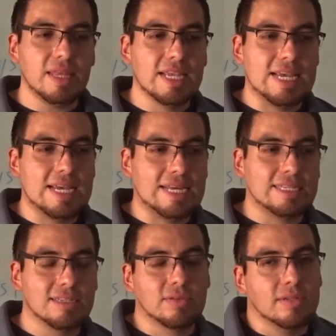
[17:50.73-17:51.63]
and
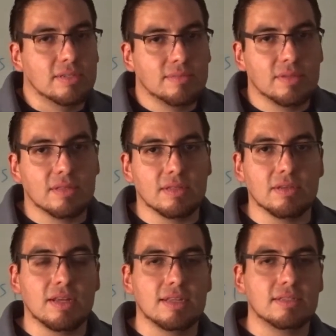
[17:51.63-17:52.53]
it's a criticism in the
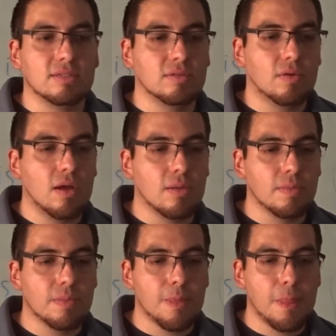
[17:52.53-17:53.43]
United States
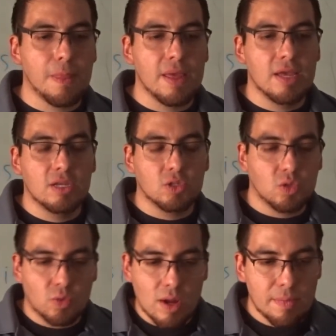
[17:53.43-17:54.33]
overall.
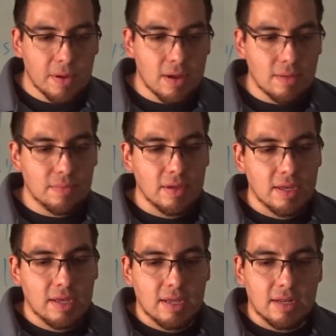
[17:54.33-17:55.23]
To wrap it up,
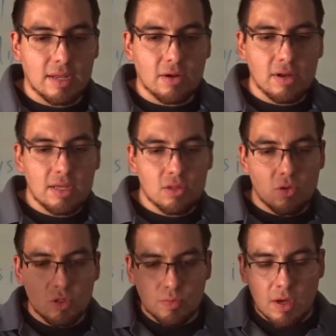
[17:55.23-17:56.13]
not only are
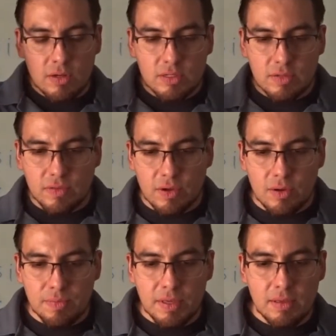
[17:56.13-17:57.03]
those models of
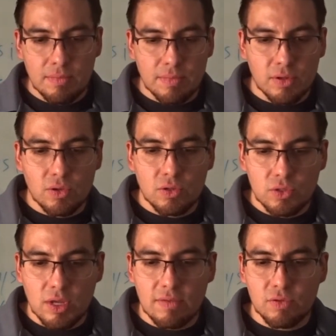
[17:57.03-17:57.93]
therapy, but you
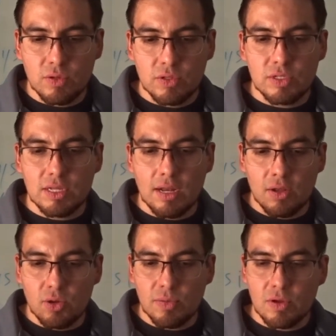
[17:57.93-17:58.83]
also have to understand a
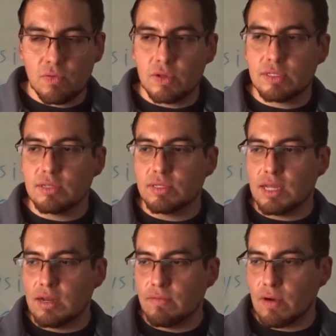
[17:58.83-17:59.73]
little bit of what's
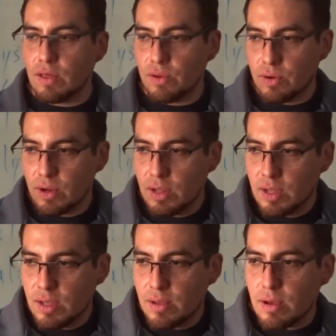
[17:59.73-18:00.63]
outside of other
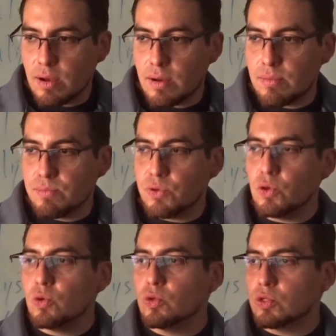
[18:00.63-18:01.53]

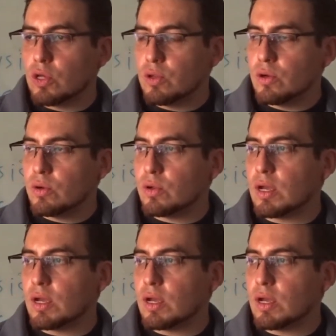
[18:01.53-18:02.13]
views, other